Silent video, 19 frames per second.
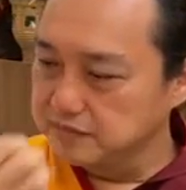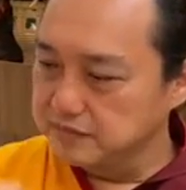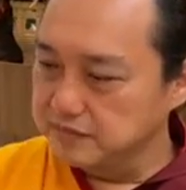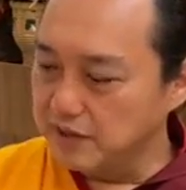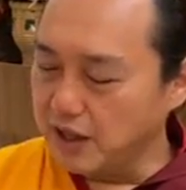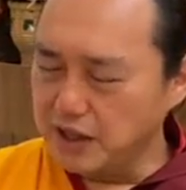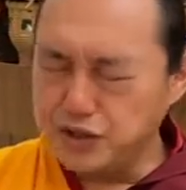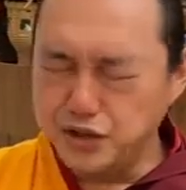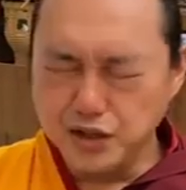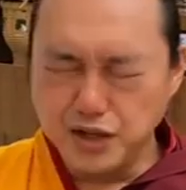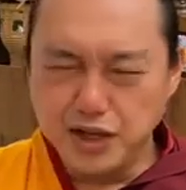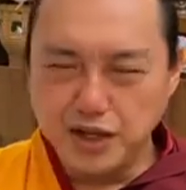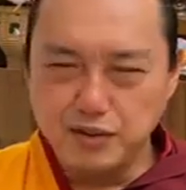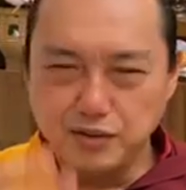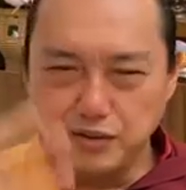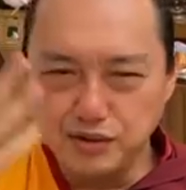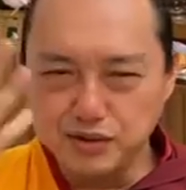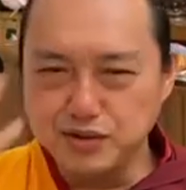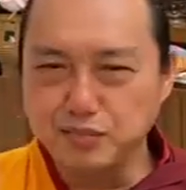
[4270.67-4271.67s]
actually
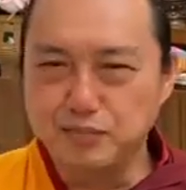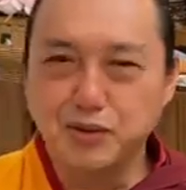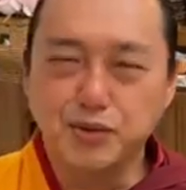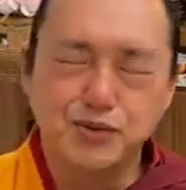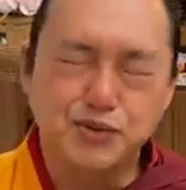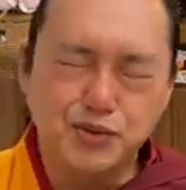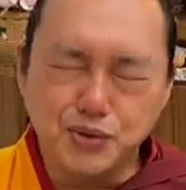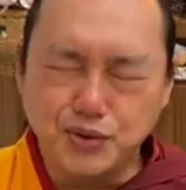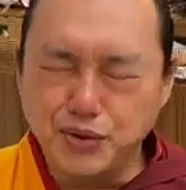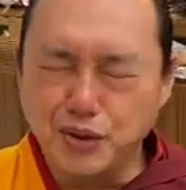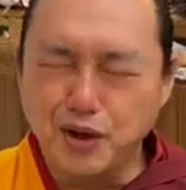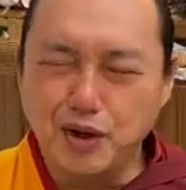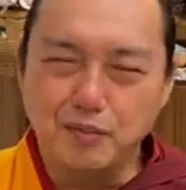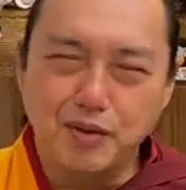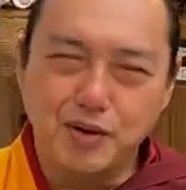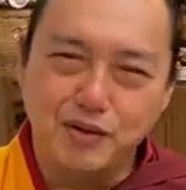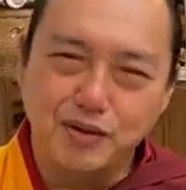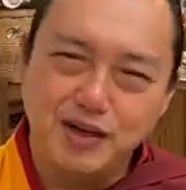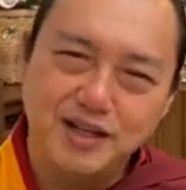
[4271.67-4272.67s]
not supposed to talk
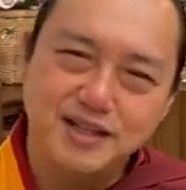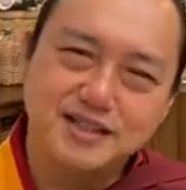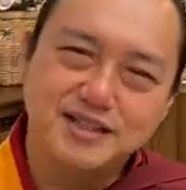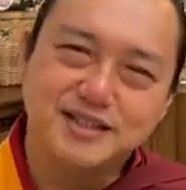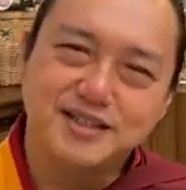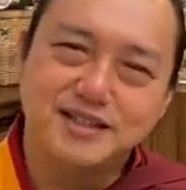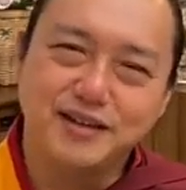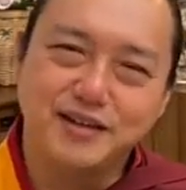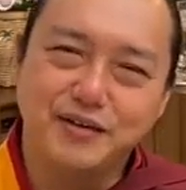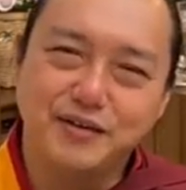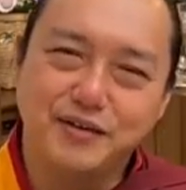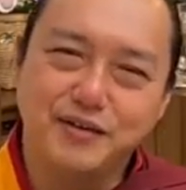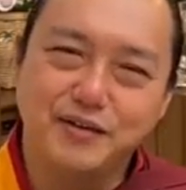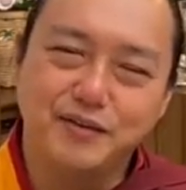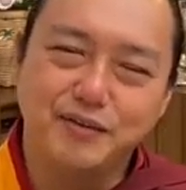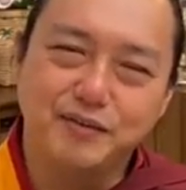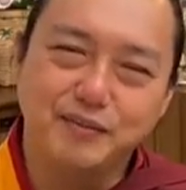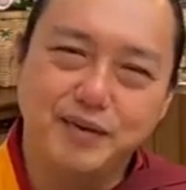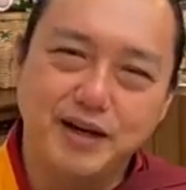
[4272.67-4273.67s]
about this, you
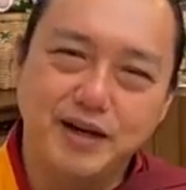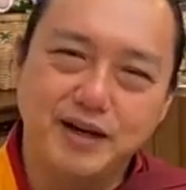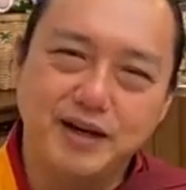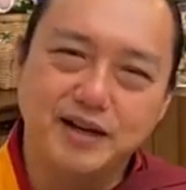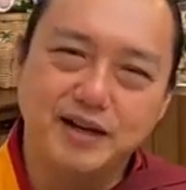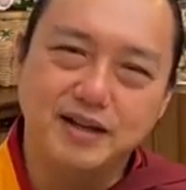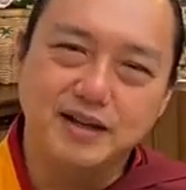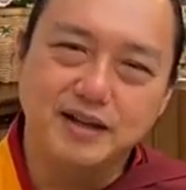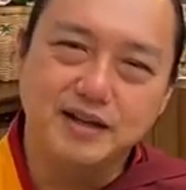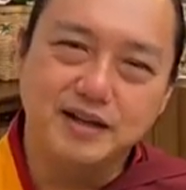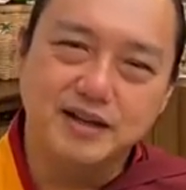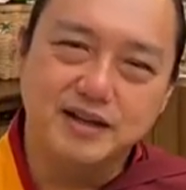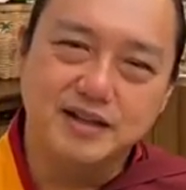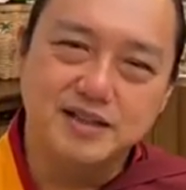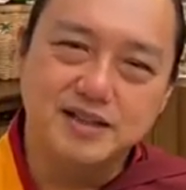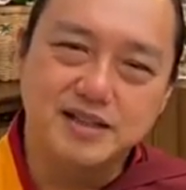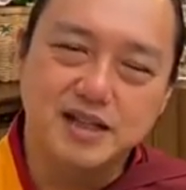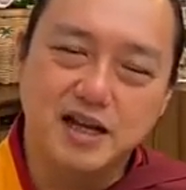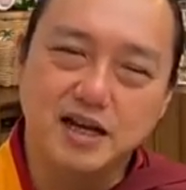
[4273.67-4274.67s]
know, but in the
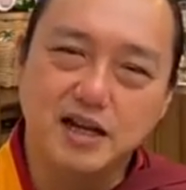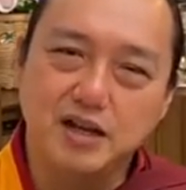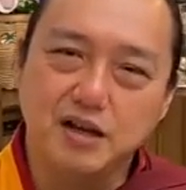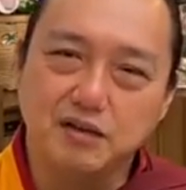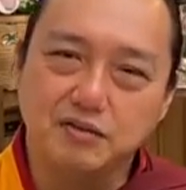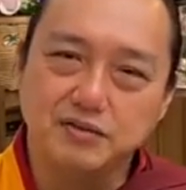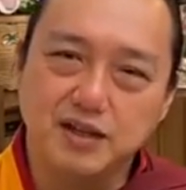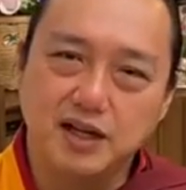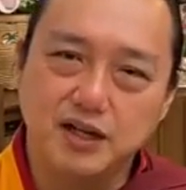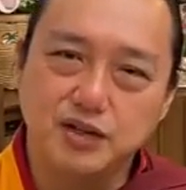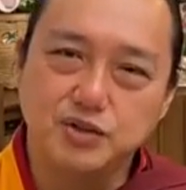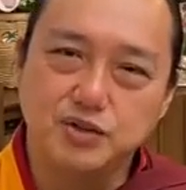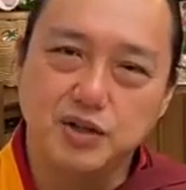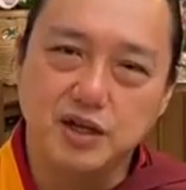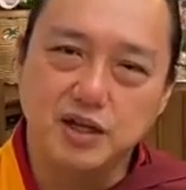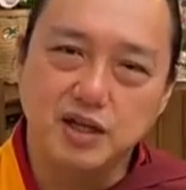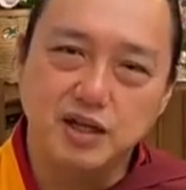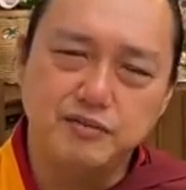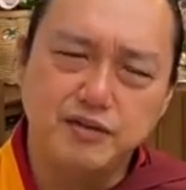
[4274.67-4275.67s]
study of
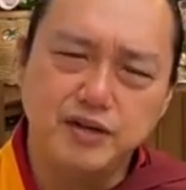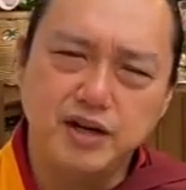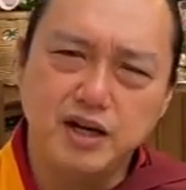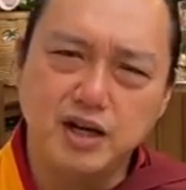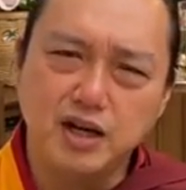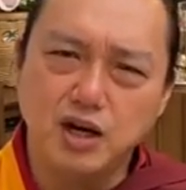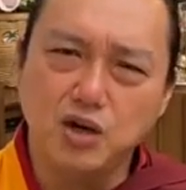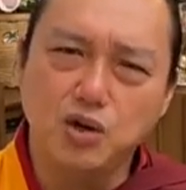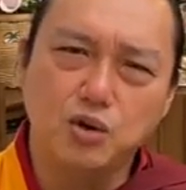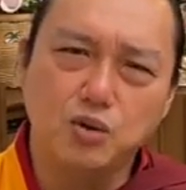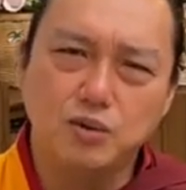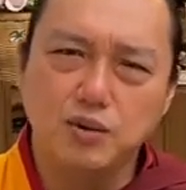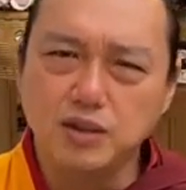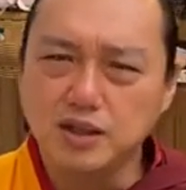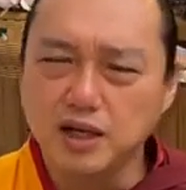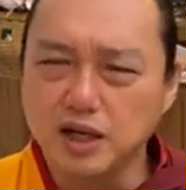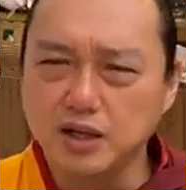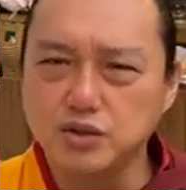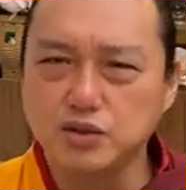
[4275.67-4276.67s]
Tantra, even in the lower
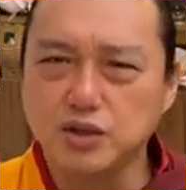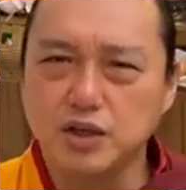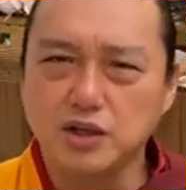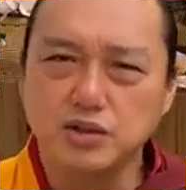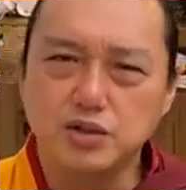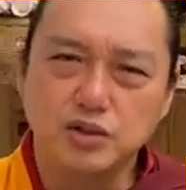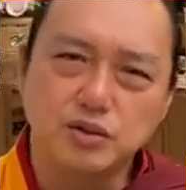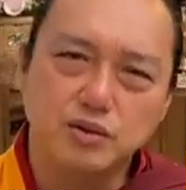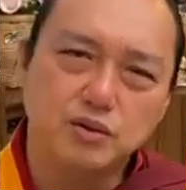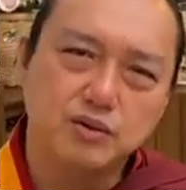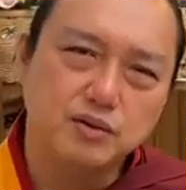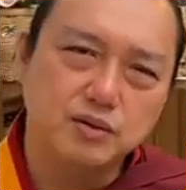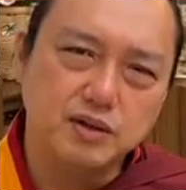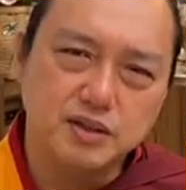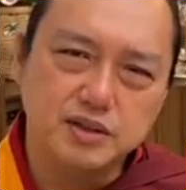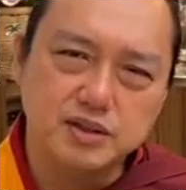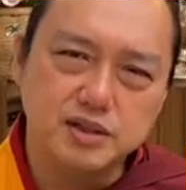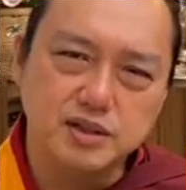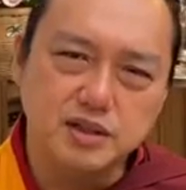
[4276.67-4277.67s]
Tantras, you know,
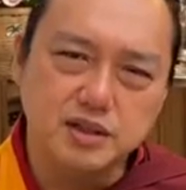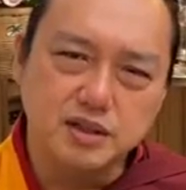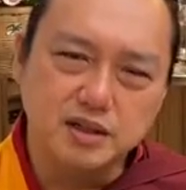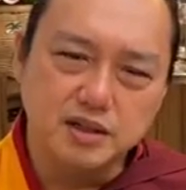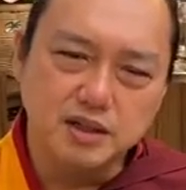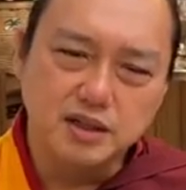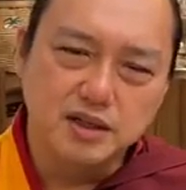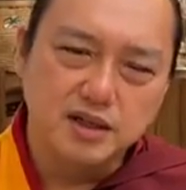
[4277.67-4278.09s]
there's the